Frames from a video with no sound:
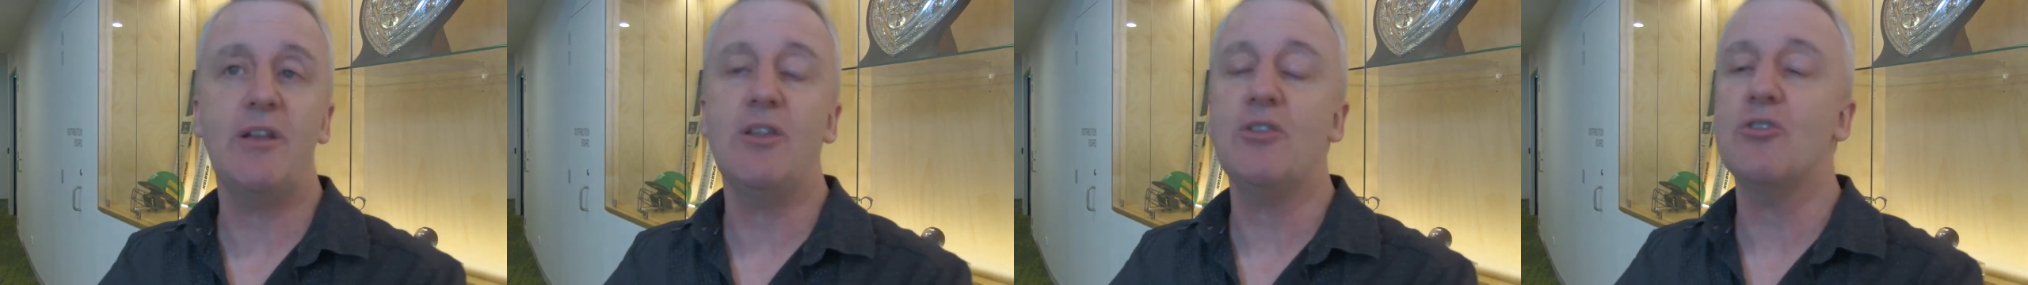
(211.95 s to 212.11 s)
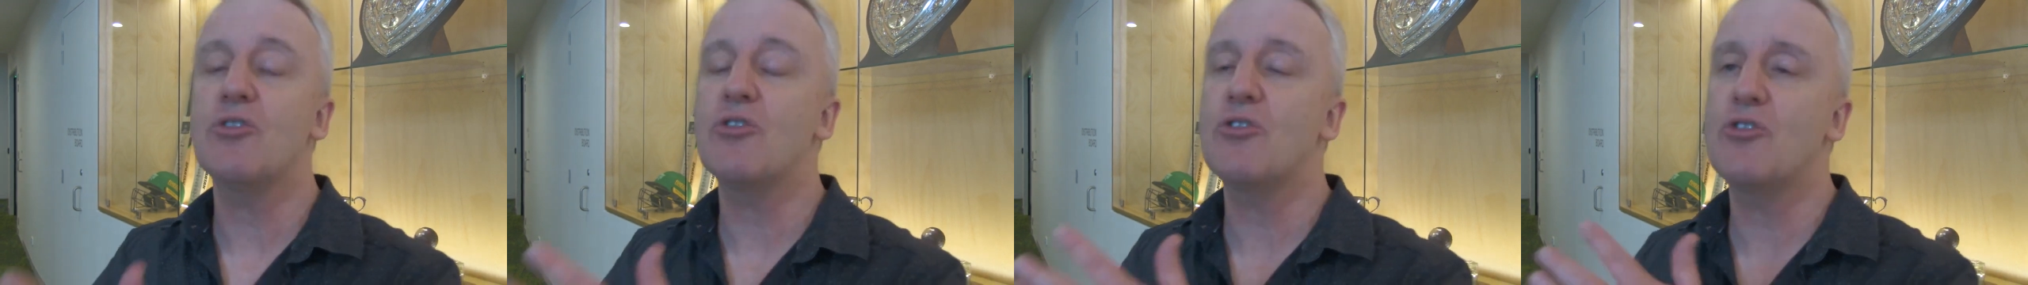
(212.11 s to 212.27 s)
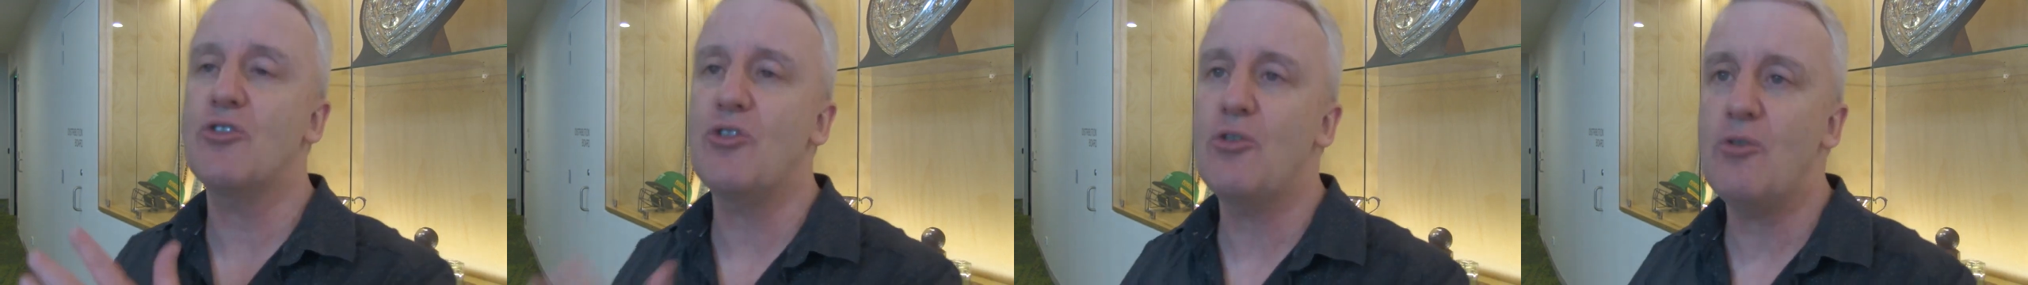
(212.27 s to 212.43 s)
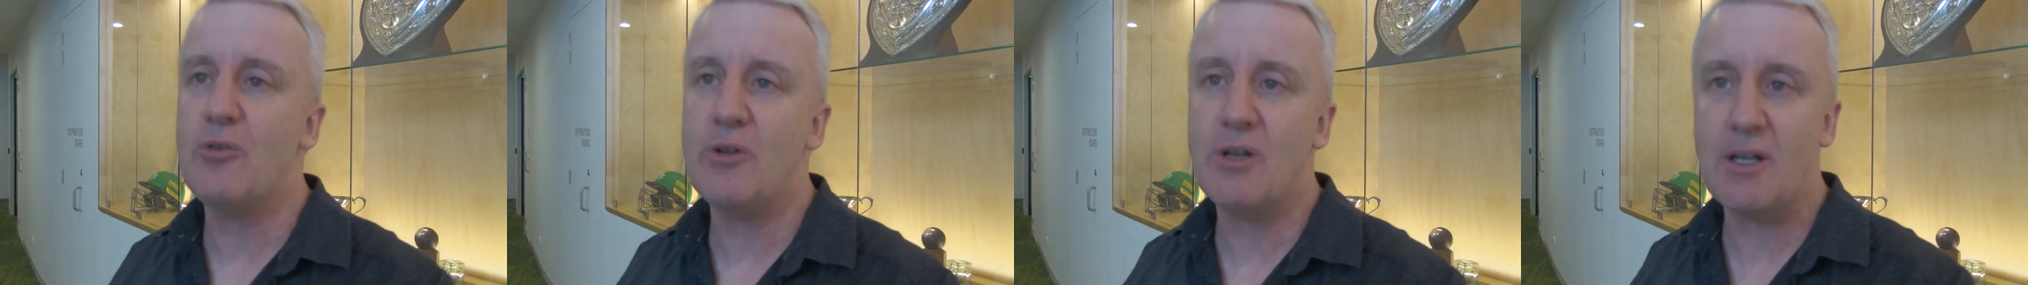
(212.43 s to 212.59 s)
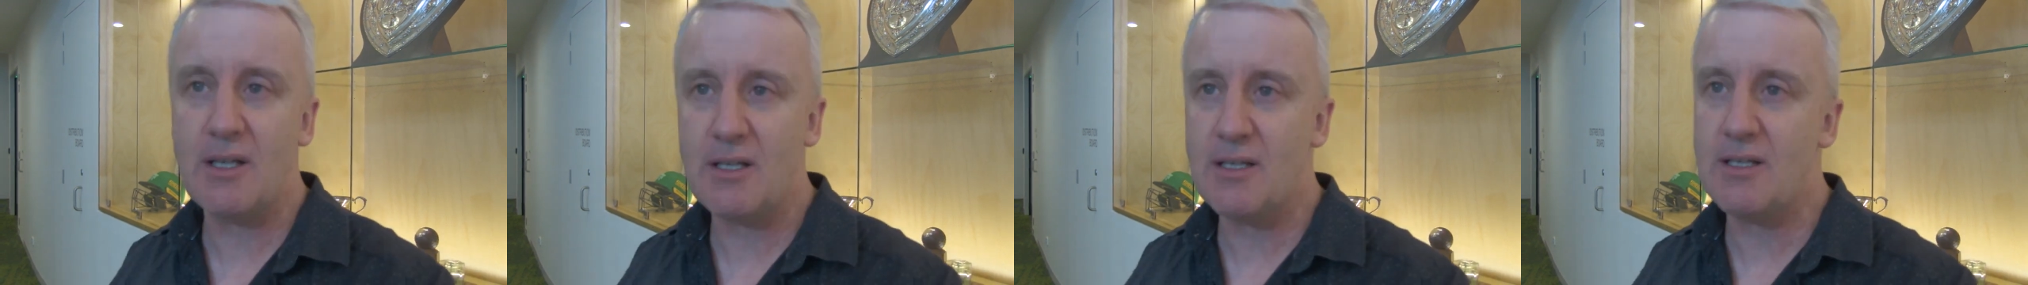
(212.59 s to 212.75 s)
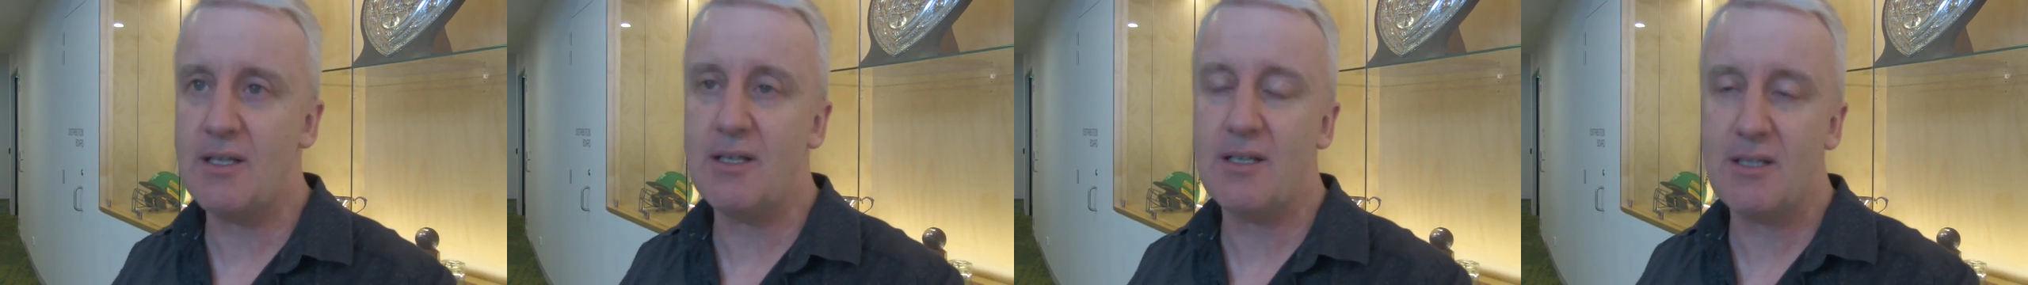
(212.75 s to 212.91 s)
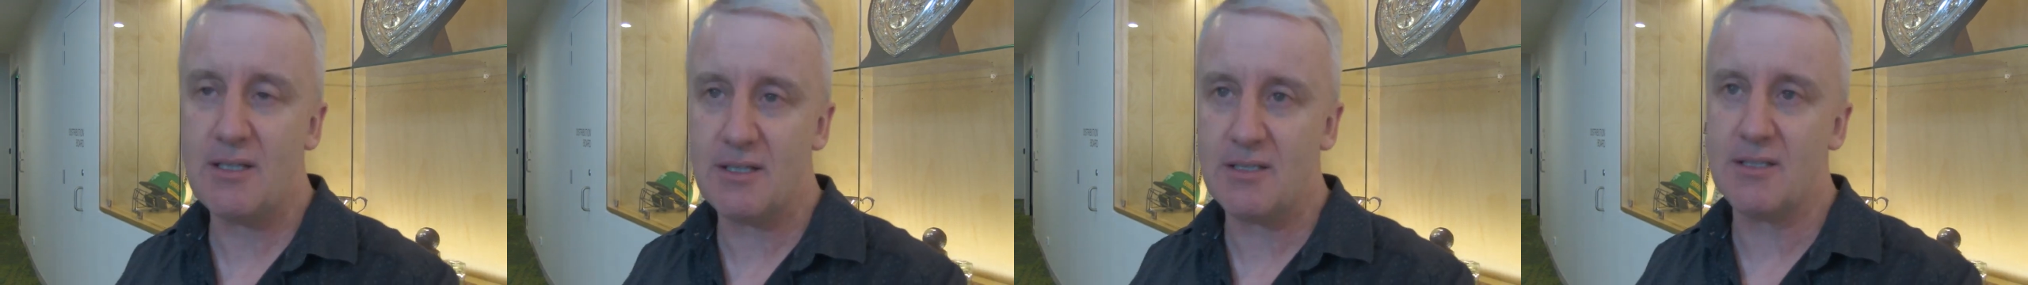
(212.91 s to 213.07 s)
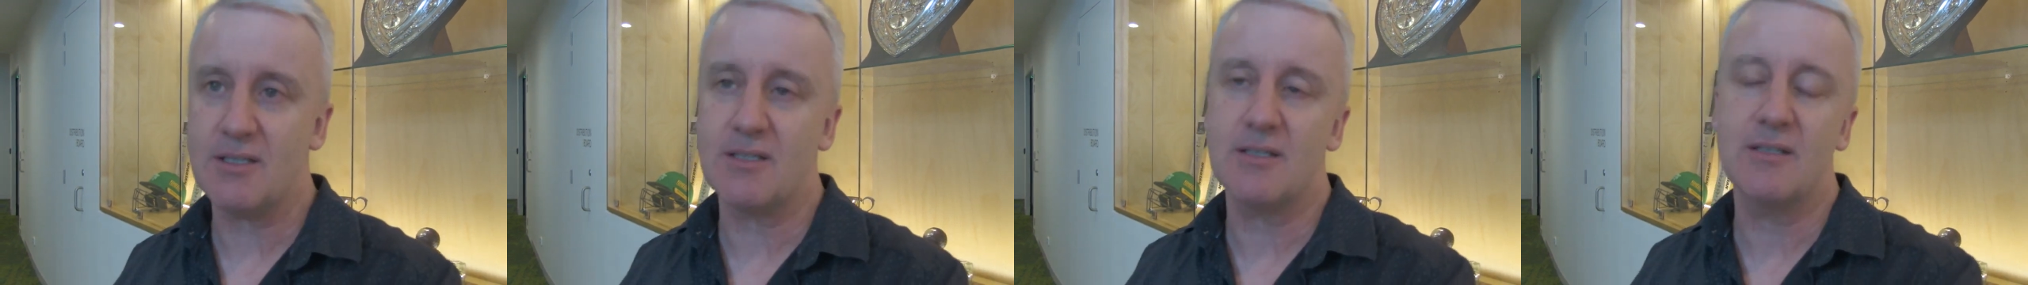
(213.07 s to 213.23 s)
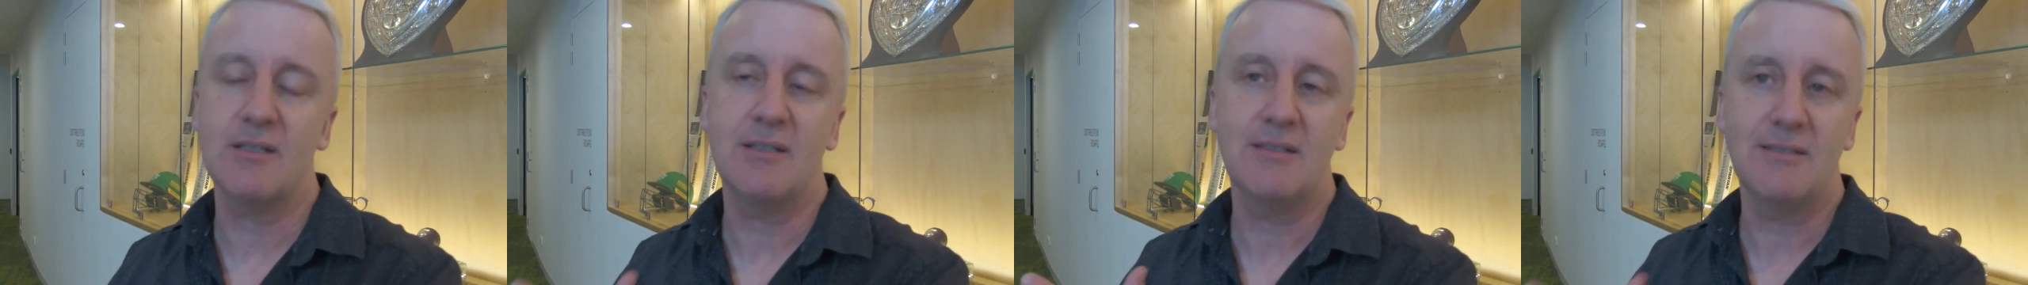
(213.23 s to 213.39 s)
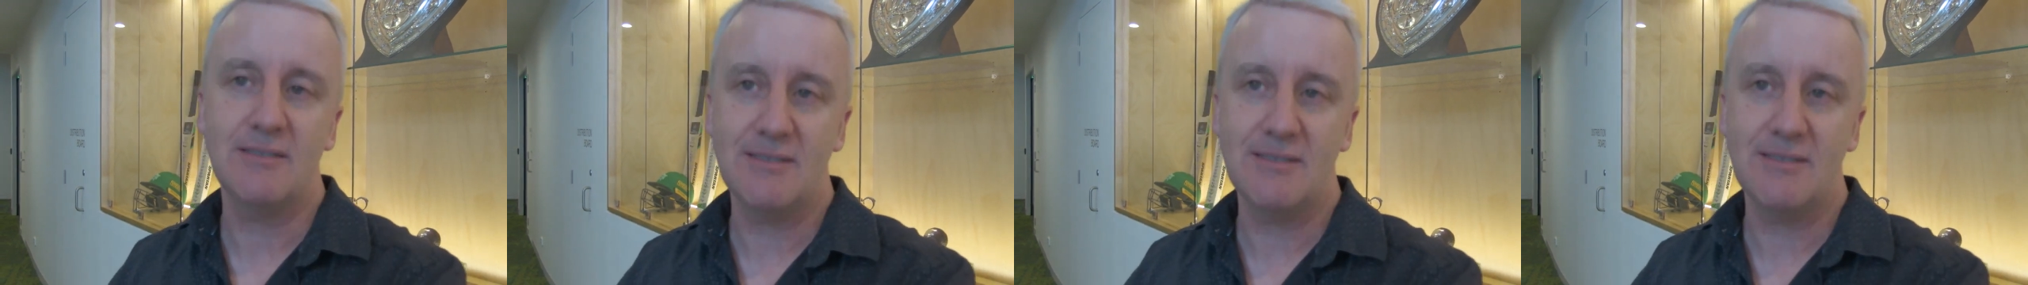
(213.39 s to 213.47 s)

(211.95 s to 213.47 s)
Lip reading: 30 years